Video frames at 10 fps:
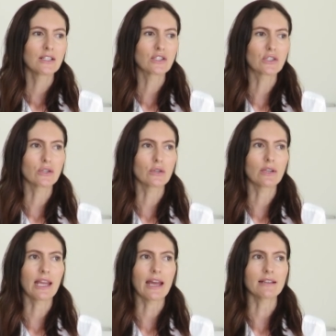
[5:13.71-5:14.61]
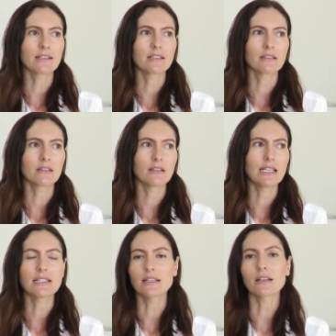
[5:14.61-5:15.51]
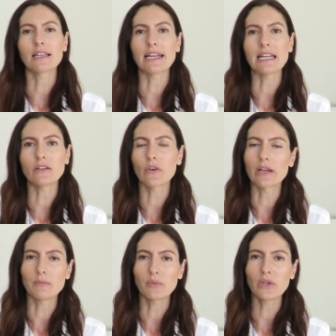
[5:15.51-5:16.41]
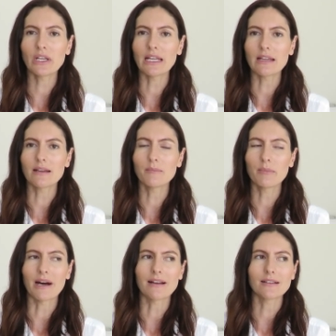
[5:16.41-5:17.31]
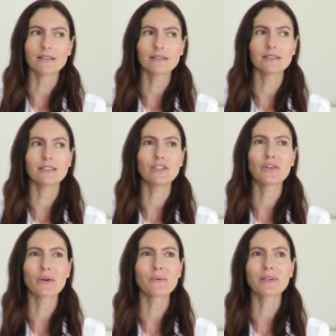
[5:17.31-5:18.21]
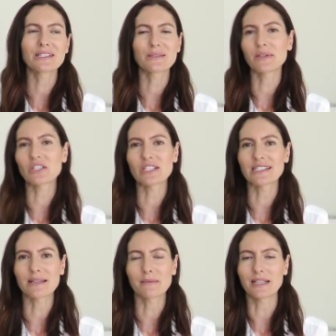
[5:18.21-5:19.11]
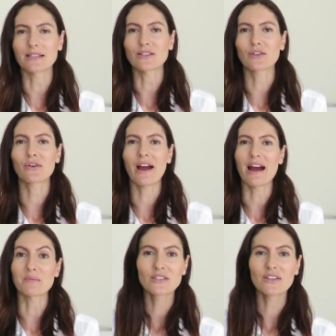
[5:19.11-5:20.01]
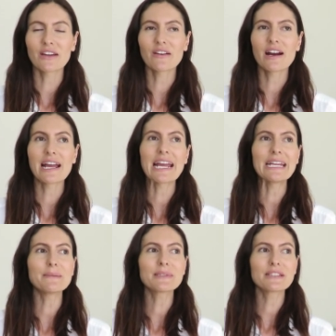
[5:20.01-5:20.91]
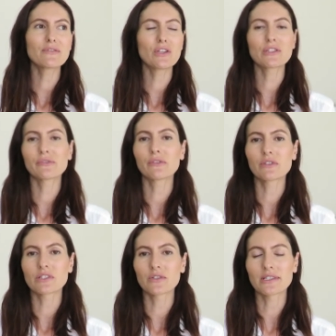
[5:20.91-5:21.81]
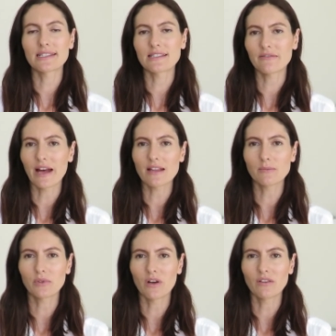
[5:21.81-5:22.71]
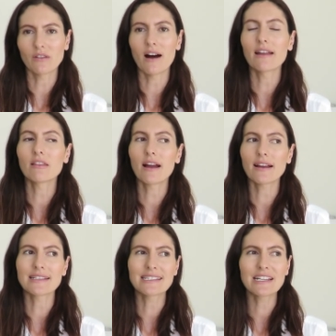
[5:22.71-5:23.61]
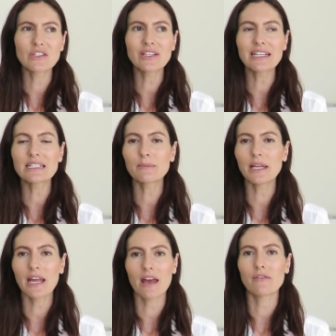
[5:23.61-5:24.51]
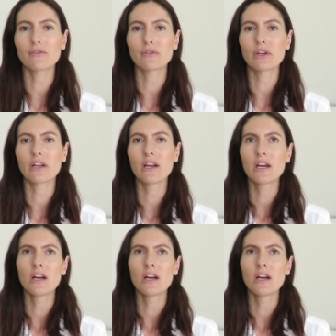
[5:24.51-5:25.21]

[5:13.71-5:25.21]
to get into clean green beauty, but you don't want to switch to something that's crap. So there are heaps of useful resources available online. Like I said, you need to be careful that